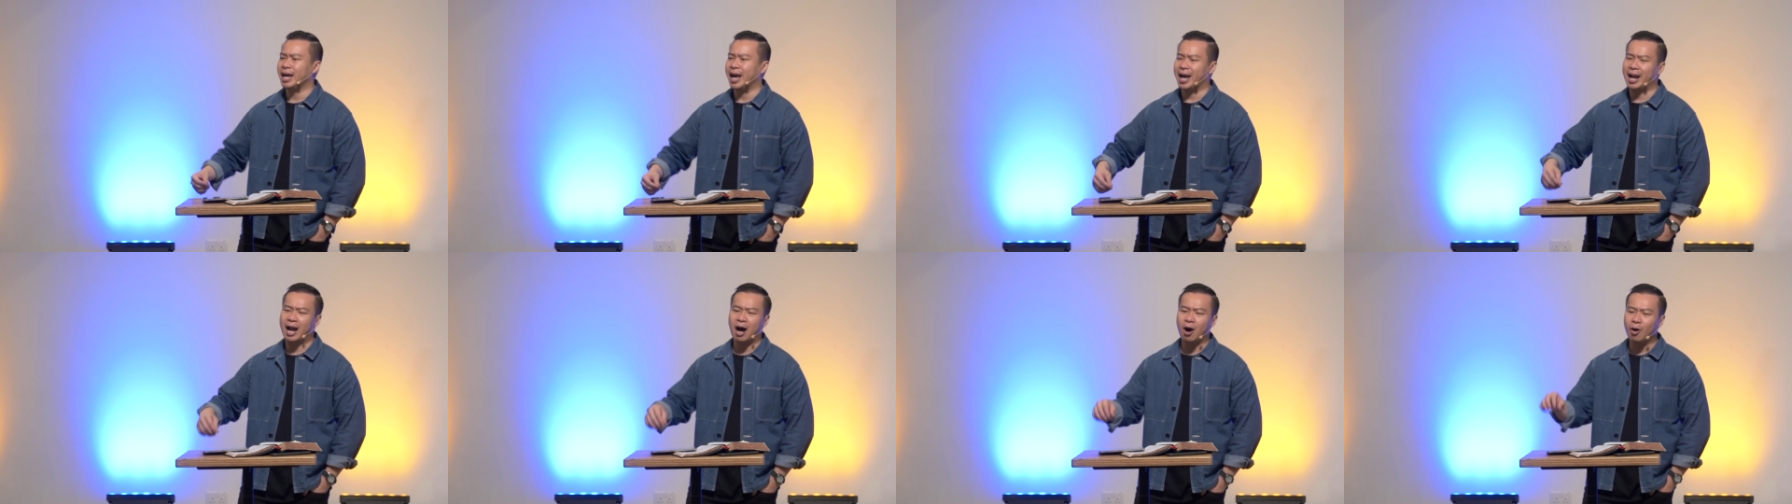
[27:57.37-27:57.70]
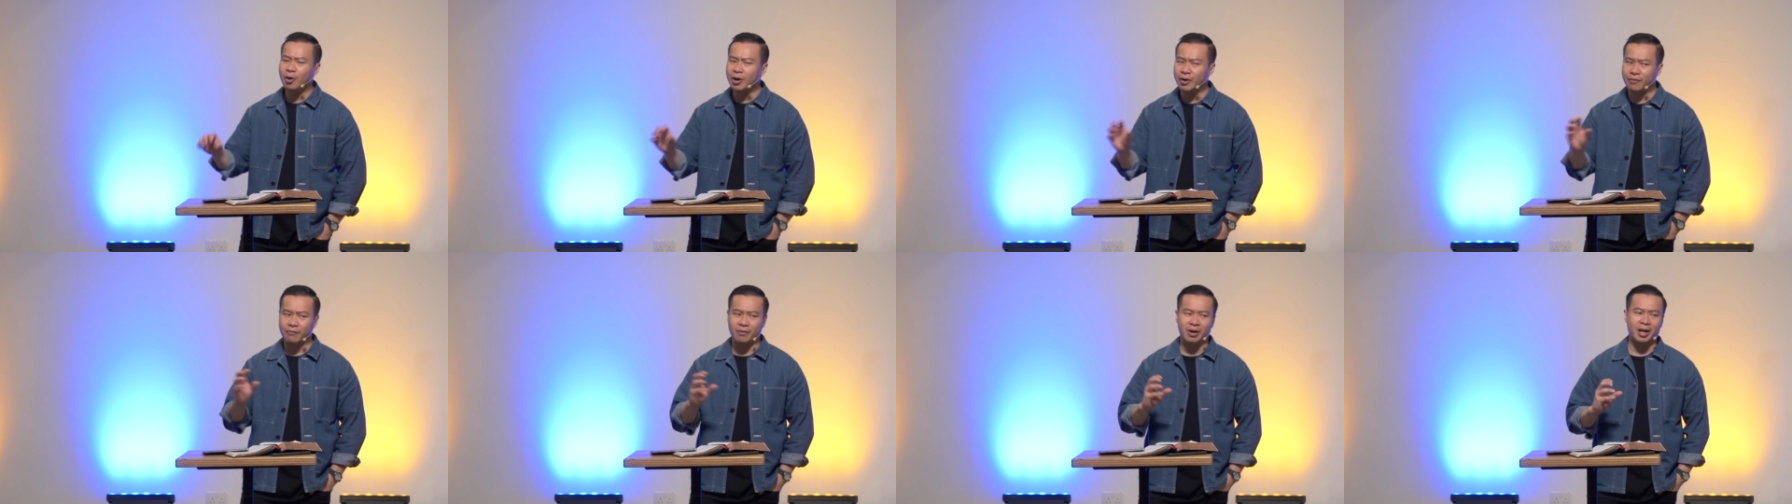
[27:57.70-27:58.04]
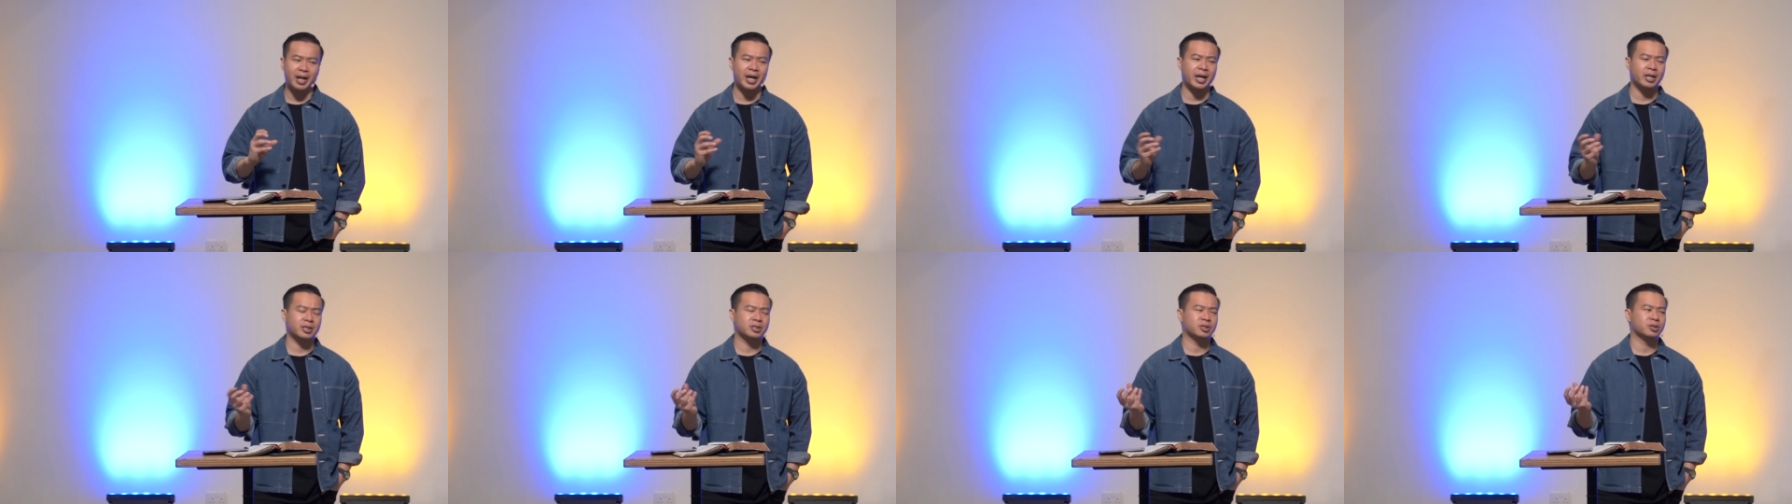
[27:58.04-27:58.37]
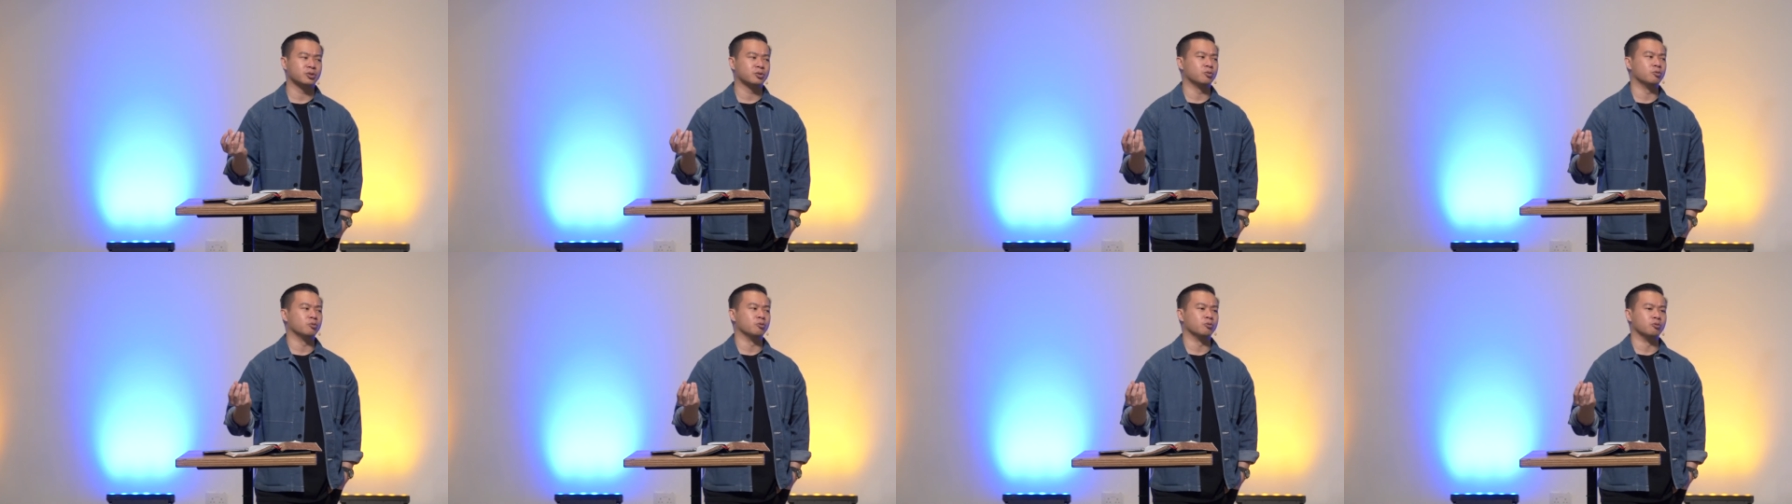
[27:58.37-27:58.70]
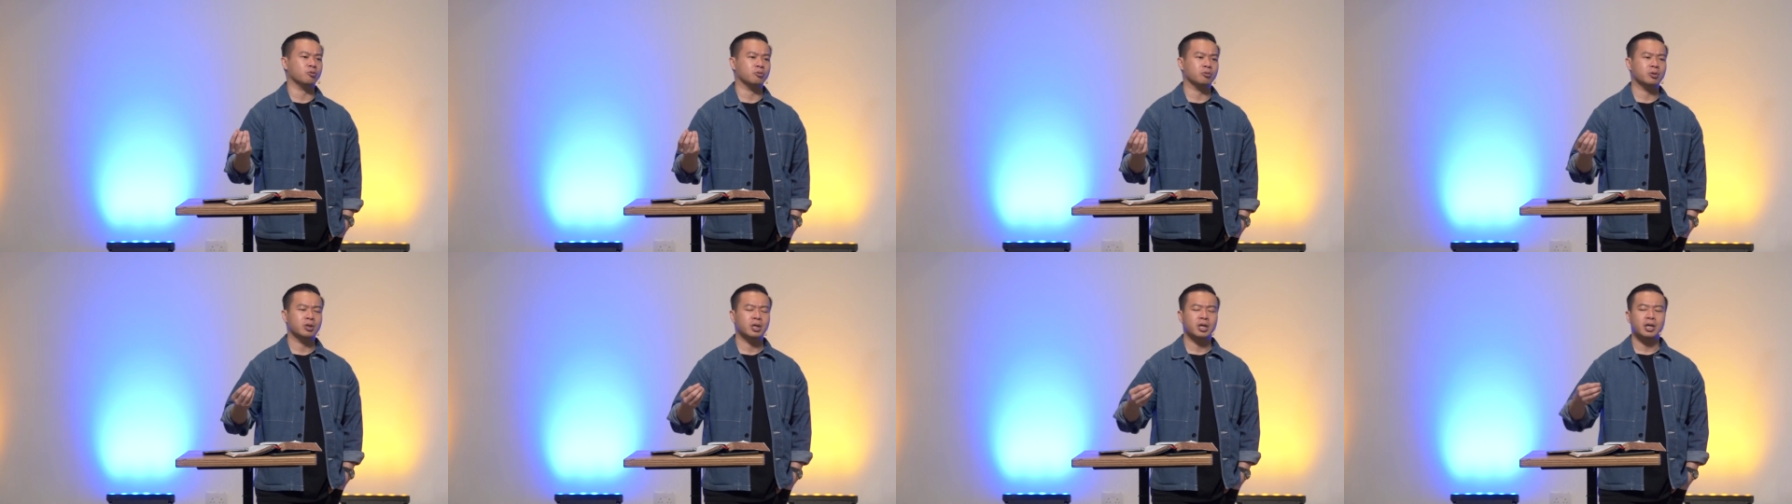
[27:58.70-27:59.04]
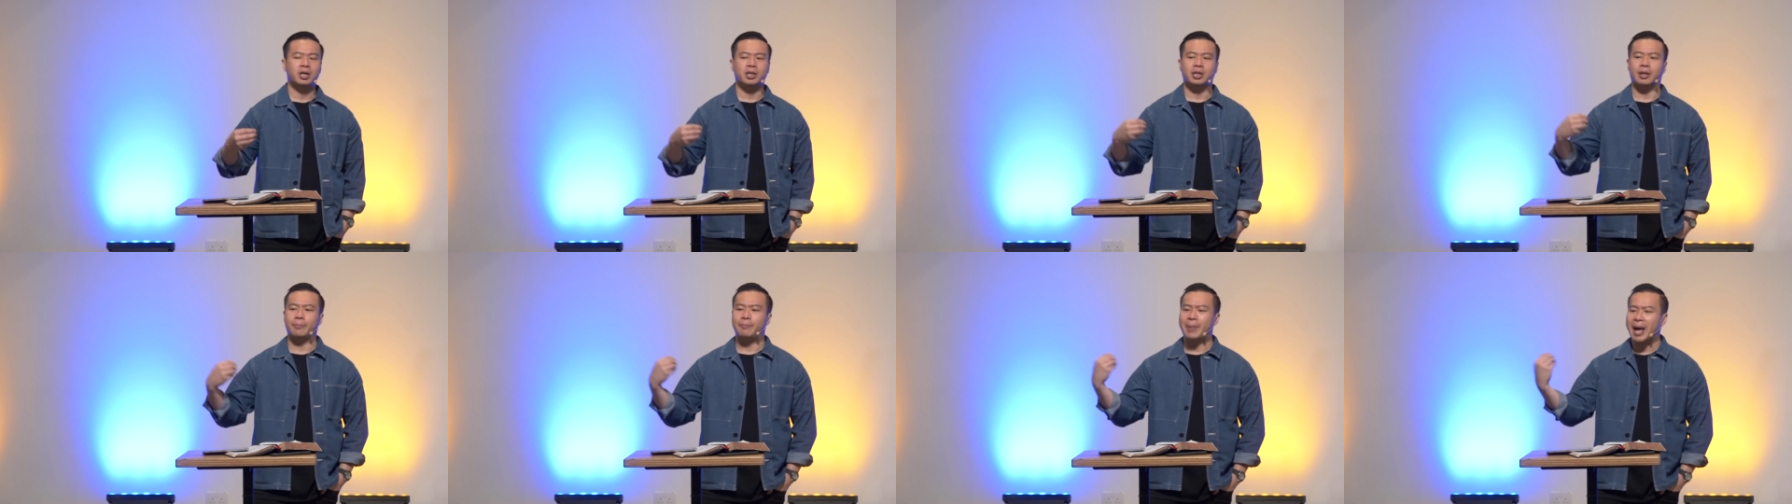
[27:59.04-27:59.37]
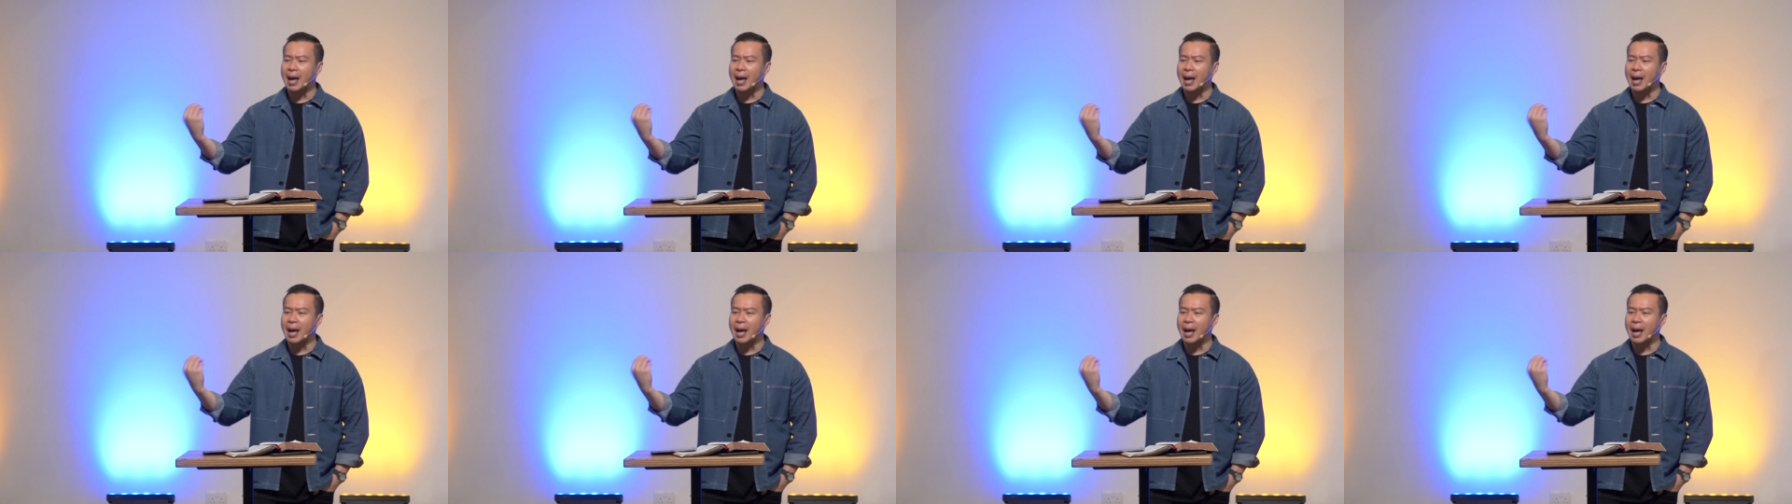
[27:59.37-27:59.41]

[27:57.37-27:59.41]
and how it relates to the